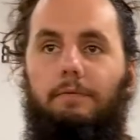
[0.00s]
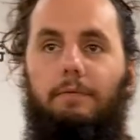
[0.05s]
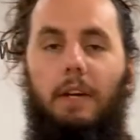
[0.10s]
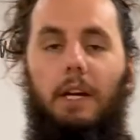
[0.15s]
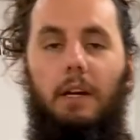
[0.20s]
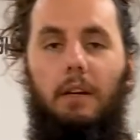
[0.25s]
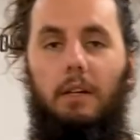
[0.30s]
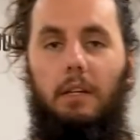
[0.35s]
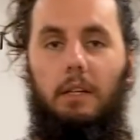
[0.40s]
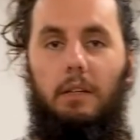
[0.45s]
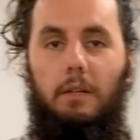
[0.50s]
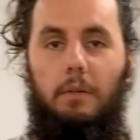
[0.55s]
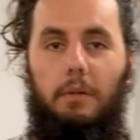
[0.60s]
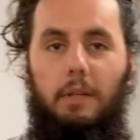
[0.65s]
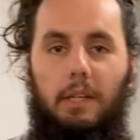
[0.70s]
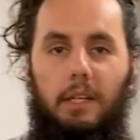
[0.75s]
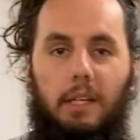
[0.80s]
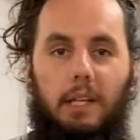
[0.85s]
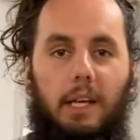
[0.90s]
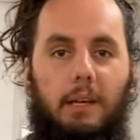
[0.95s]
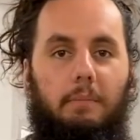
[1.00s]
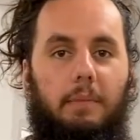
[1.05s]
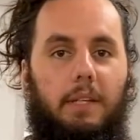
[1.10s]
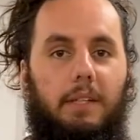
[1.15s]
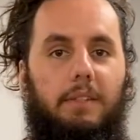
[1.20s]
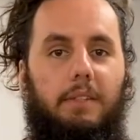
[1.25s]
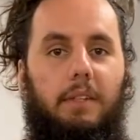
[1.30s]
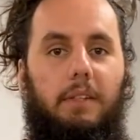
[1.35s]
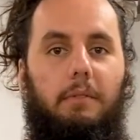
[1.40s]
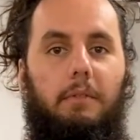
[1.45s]
fairly low-key day, but
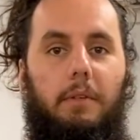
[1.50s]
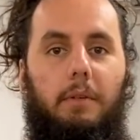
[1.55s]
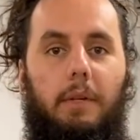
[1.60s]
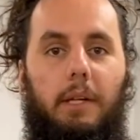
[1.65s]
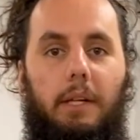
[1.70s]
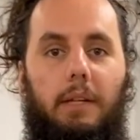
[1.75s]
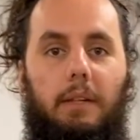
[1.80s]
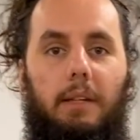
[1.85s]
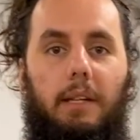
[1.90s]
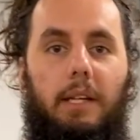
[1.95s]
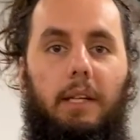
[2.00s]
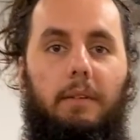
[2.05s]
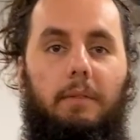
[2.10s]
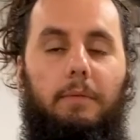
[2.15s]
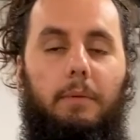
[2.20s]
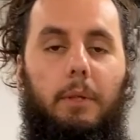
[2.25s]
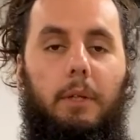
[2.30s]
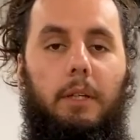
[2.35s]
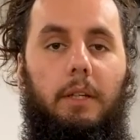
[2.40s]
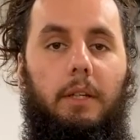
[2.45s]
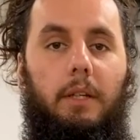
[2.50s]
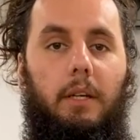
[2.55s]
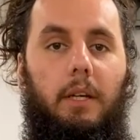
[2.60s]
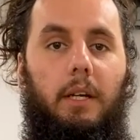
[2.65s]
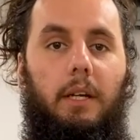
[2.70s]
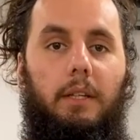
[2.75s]
it's going to require a lot of work.